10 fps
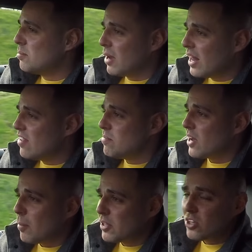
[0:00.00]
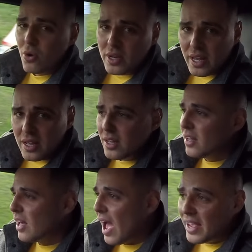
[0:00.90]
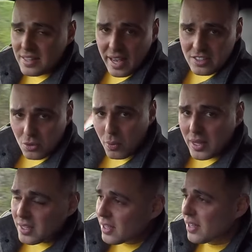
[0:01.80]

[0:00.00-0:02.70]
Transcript: believe me, I'll be doing it 8 days a week.